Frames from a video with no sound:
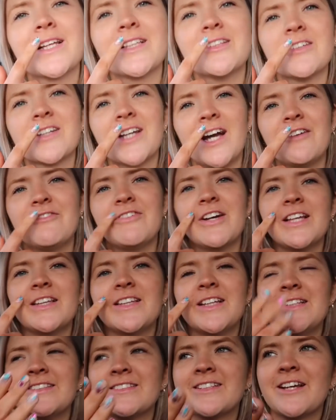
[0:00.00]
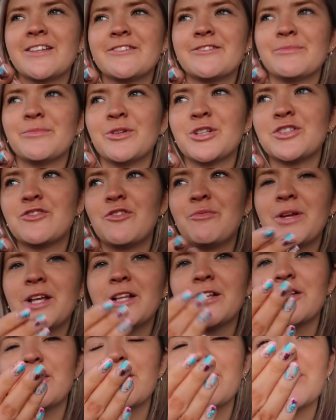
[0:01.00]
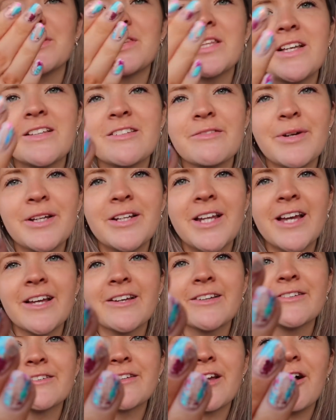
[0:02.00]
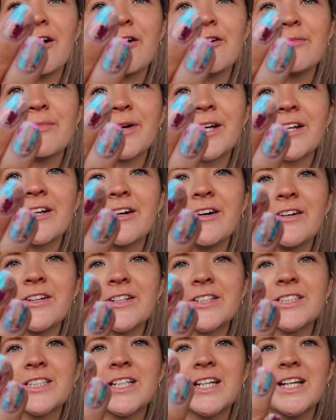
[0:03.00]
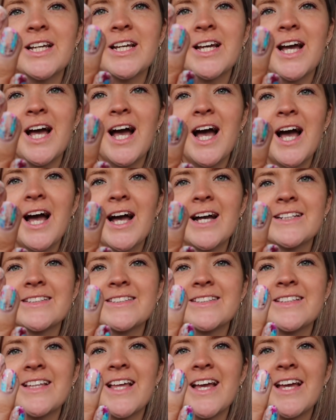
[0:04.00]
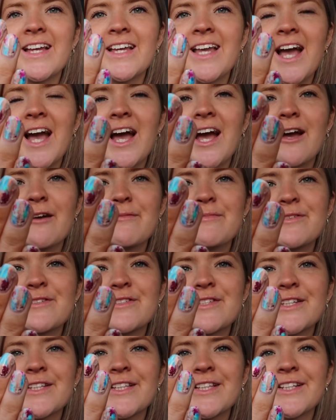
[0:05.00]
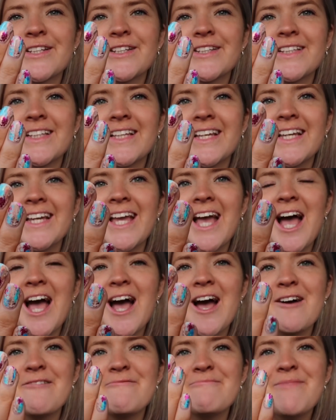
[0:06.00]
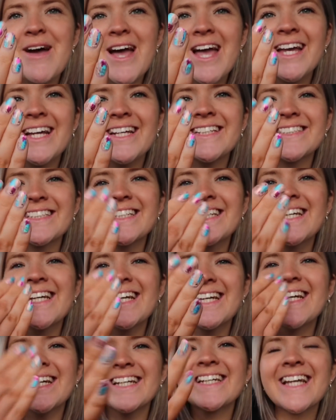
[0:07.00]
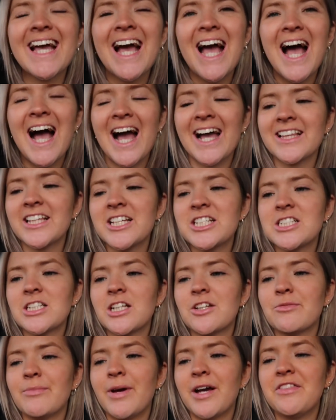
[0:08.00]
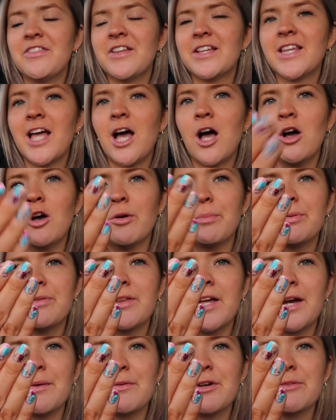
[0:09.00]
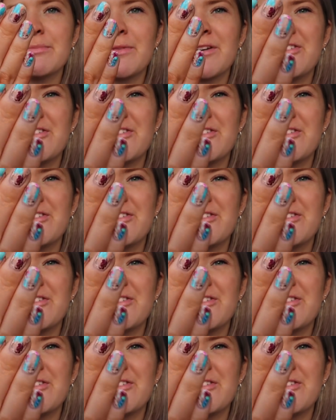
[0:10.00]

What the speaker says: little cafe thing to get some lunch for me and Lou. But these are my nails. Oh my gosh, aren't they absolutely amazing? I literally love them. I think they're up there with my